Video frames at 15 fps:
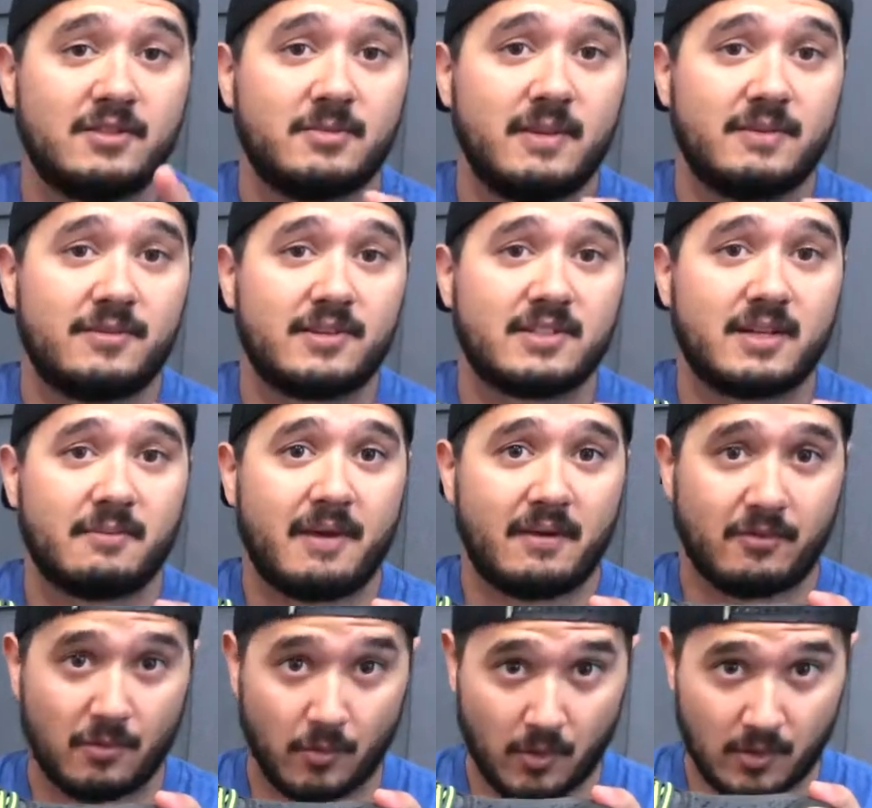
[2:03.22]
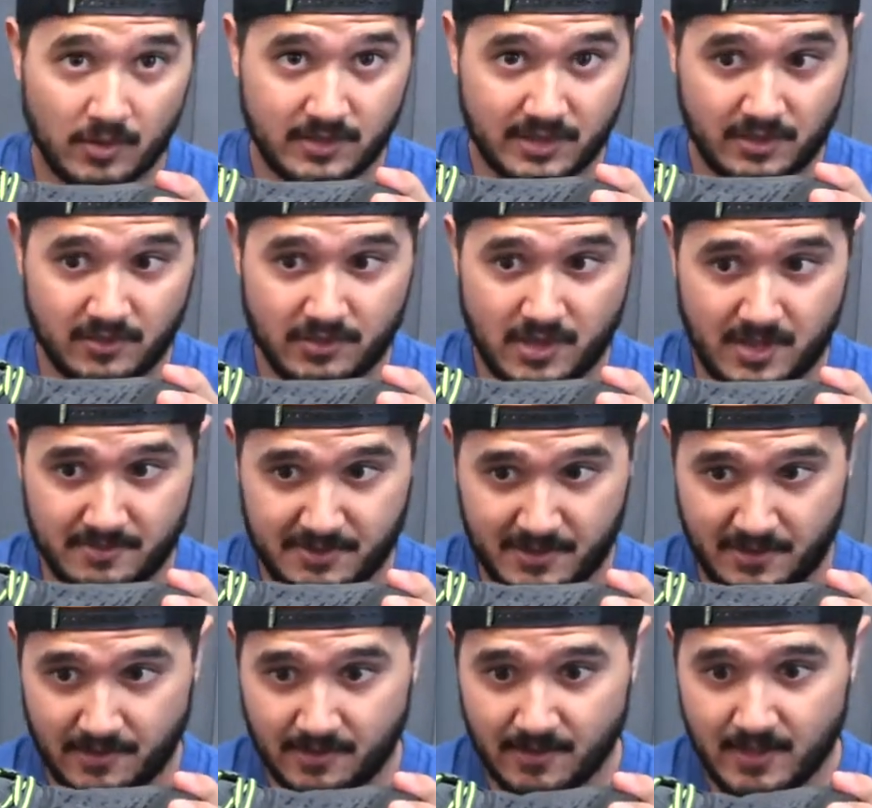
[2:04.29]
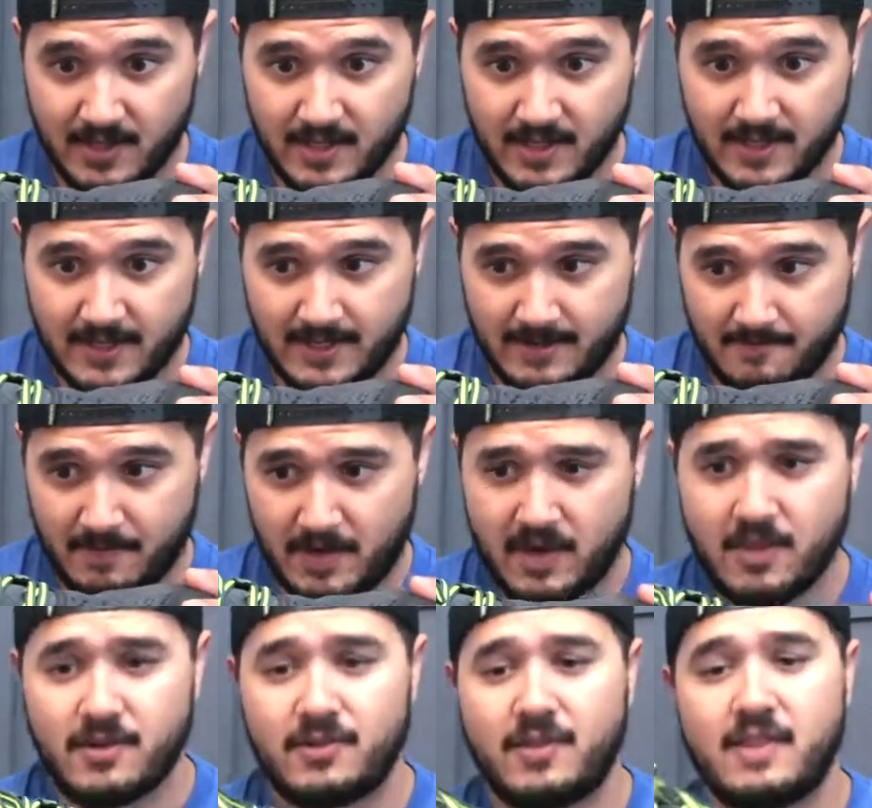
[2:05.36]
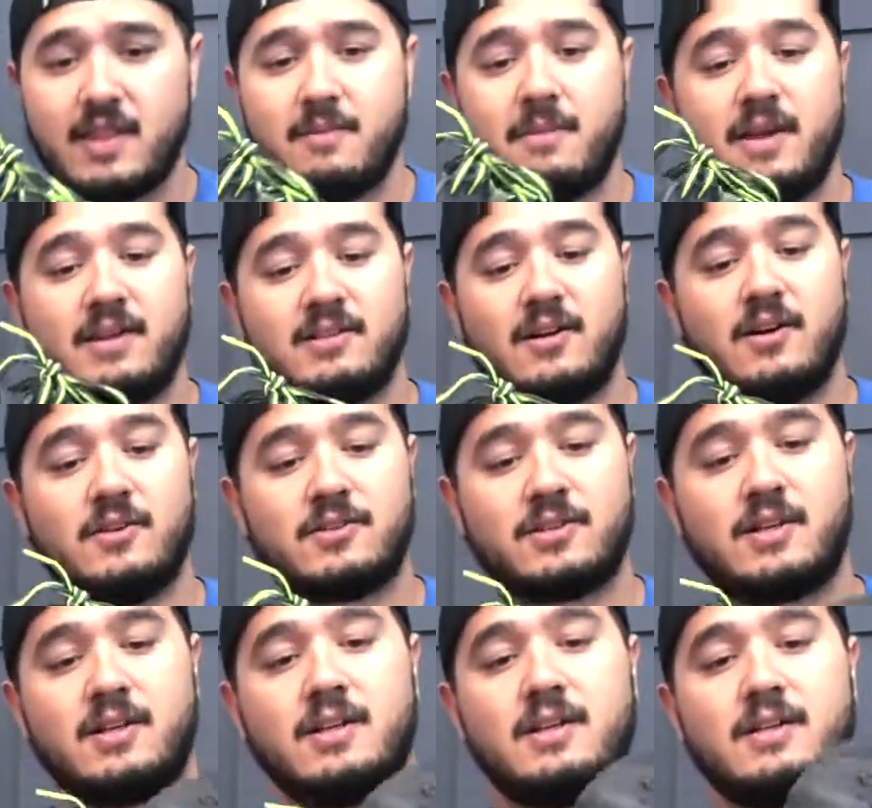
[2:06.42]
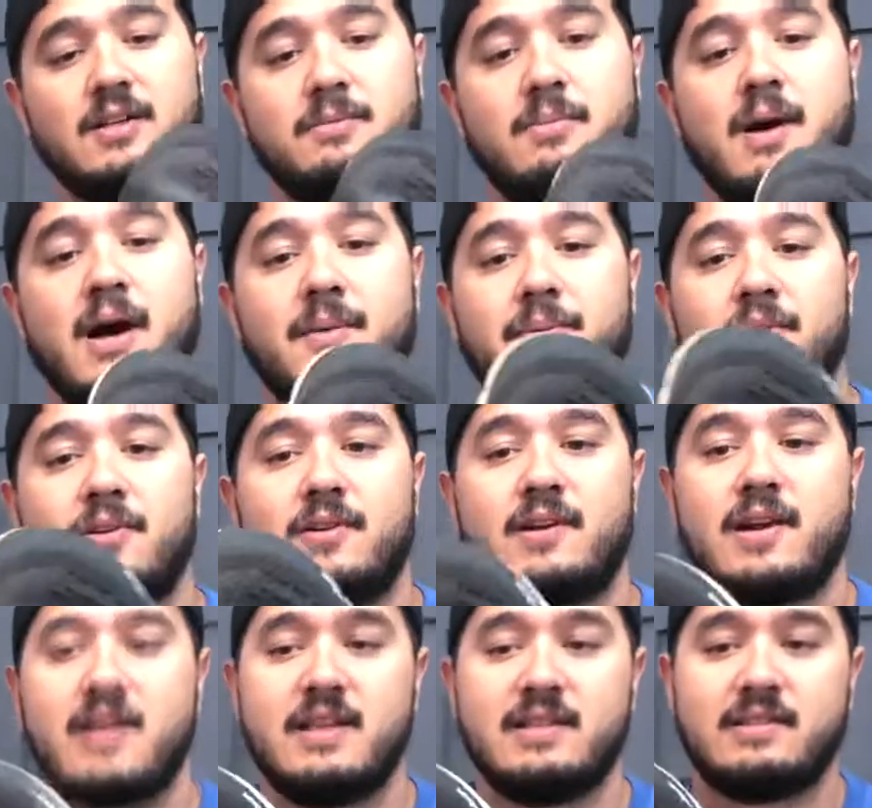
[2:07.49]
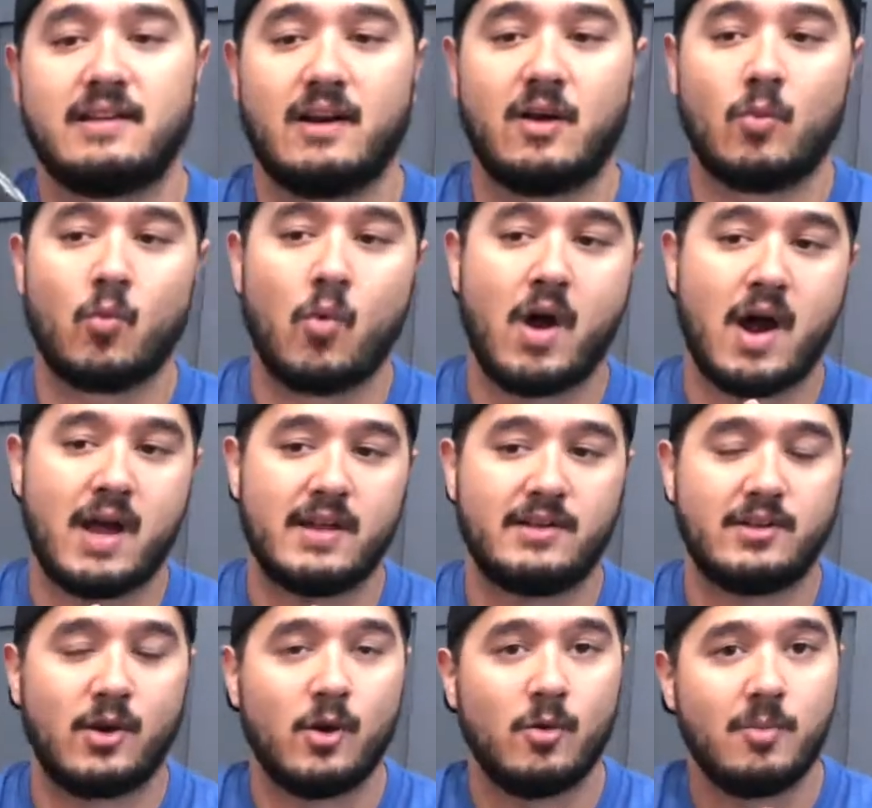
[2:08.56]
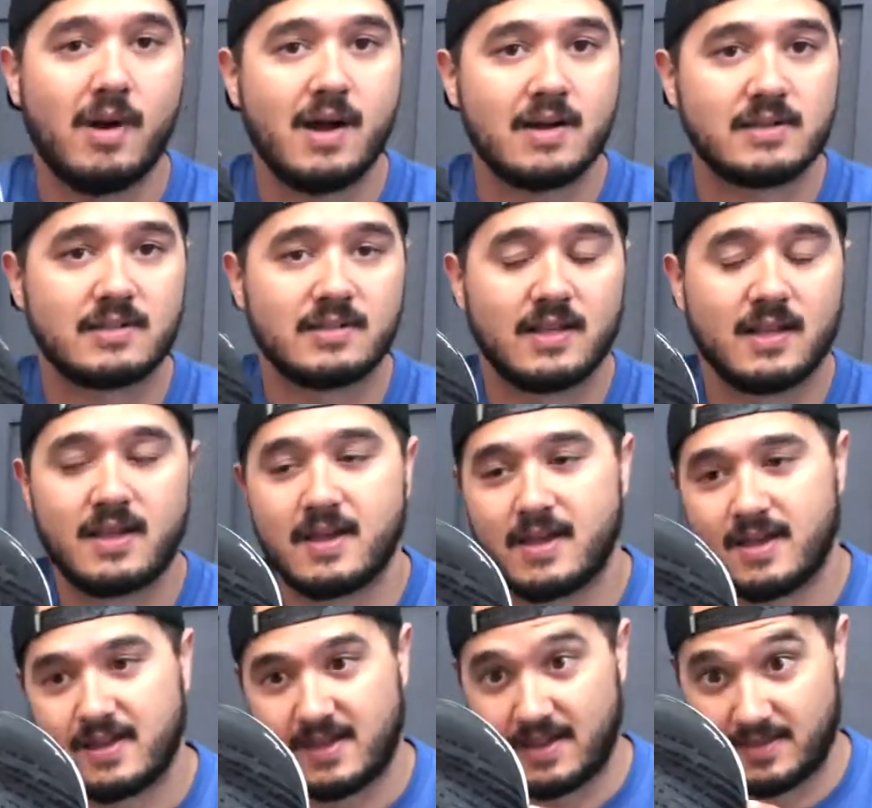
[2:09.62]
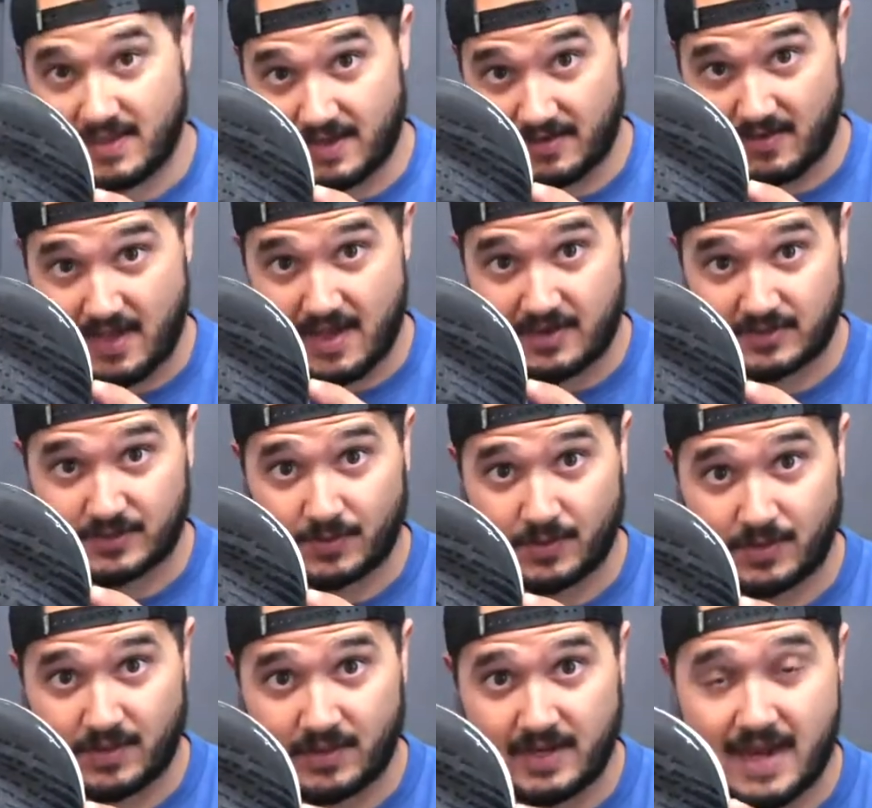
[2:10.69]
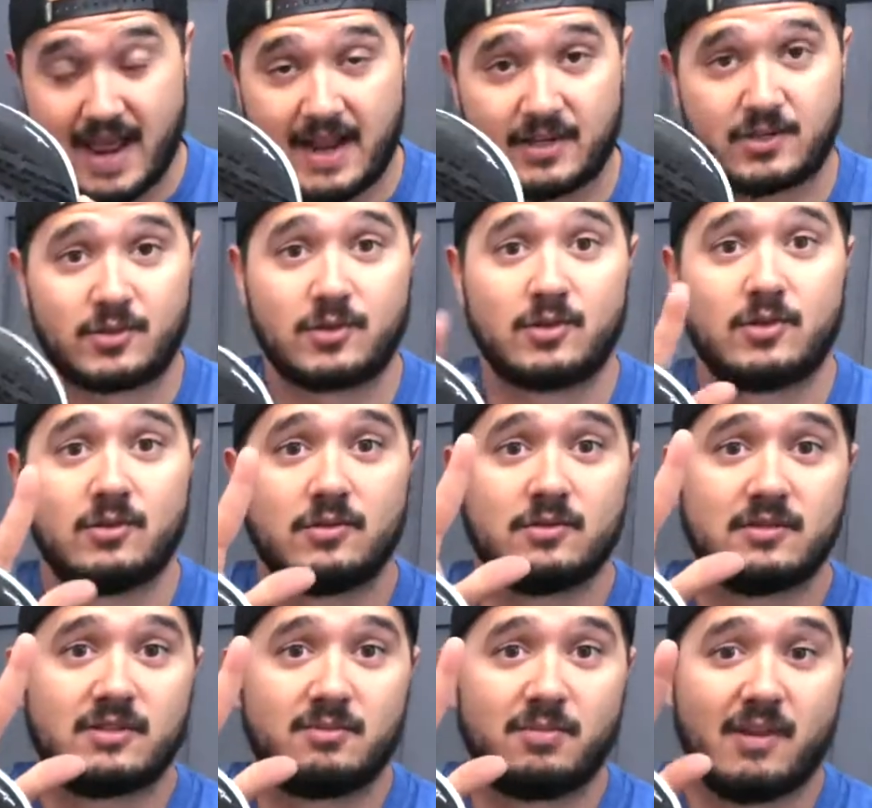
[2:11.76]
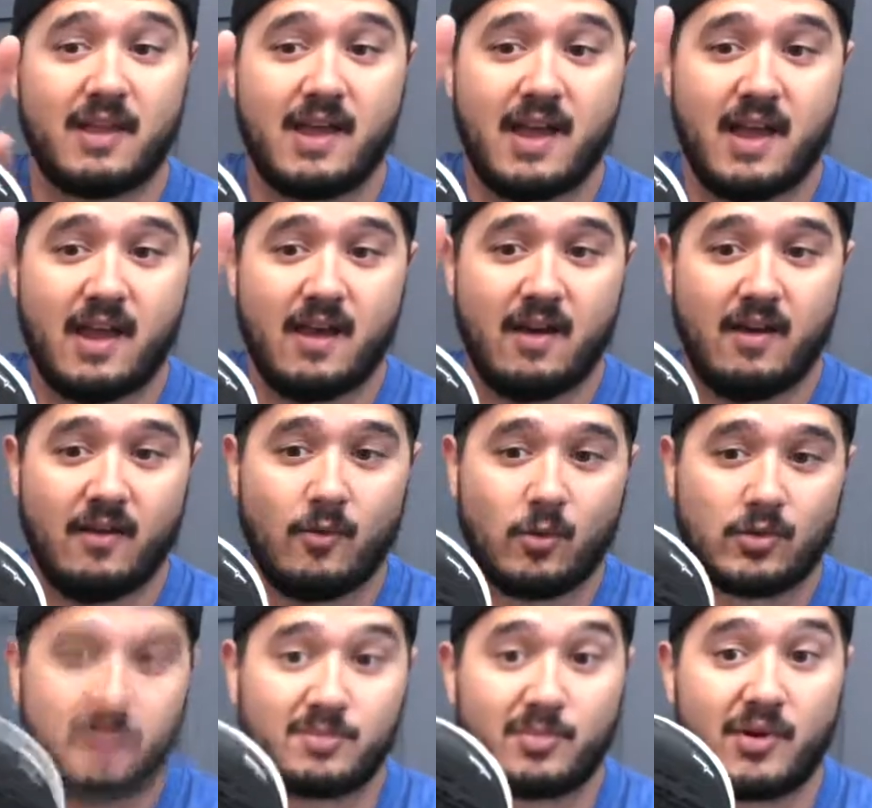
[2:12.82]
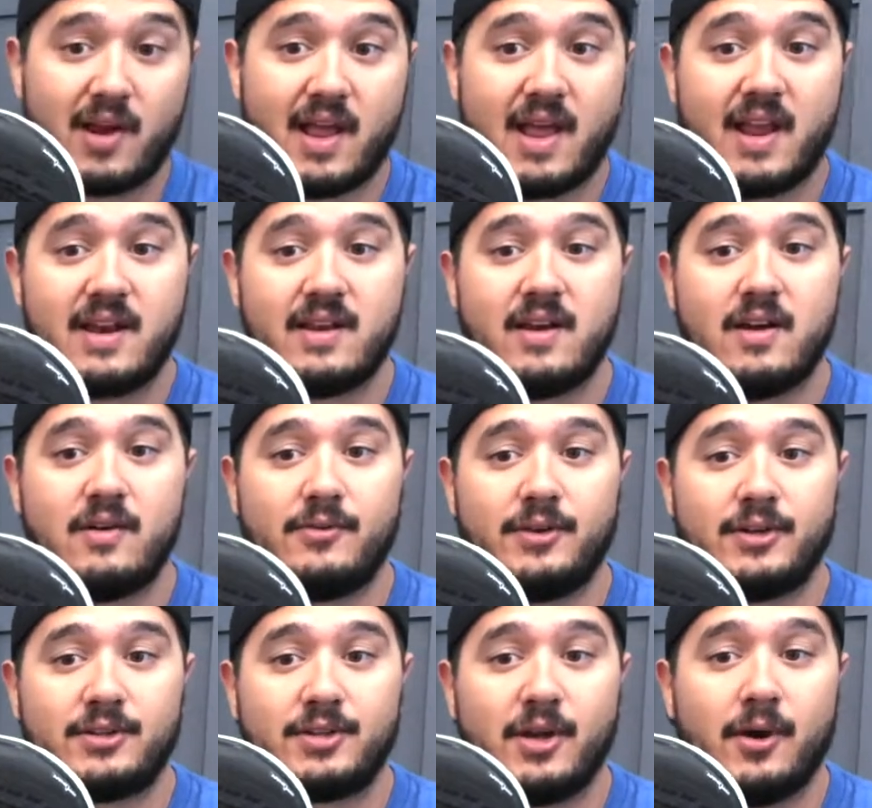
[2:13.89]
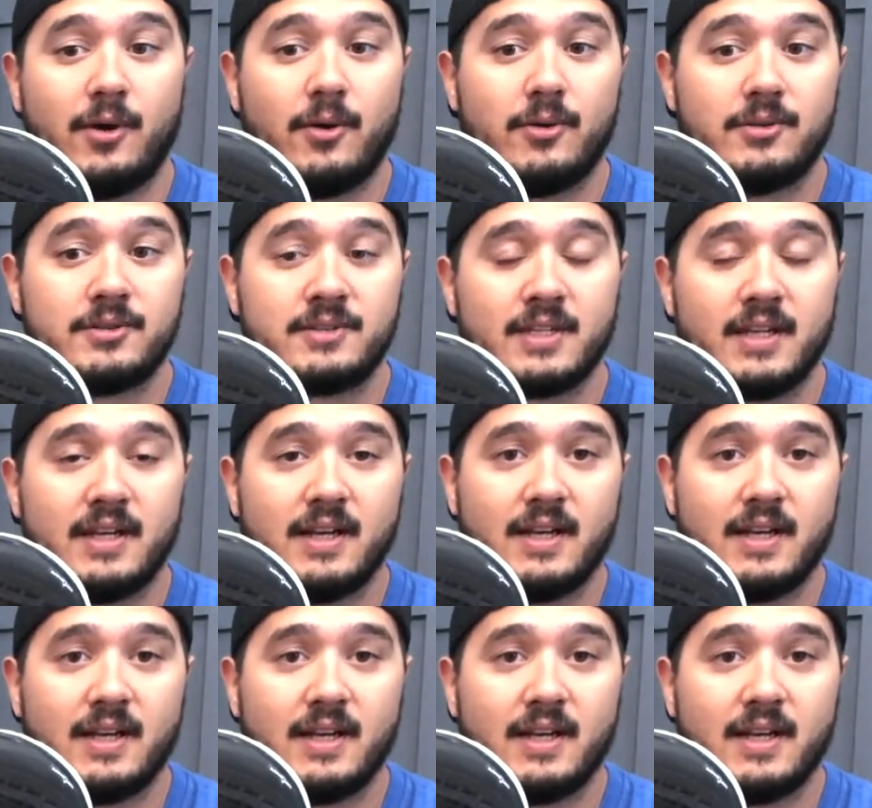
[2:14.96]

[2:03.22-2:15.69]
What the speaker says: This would be the first time I ever wore a zero drop shoe. Another thing that makes Altra popular is their wide toe box, and that allows for the natural splay or spread of your toes.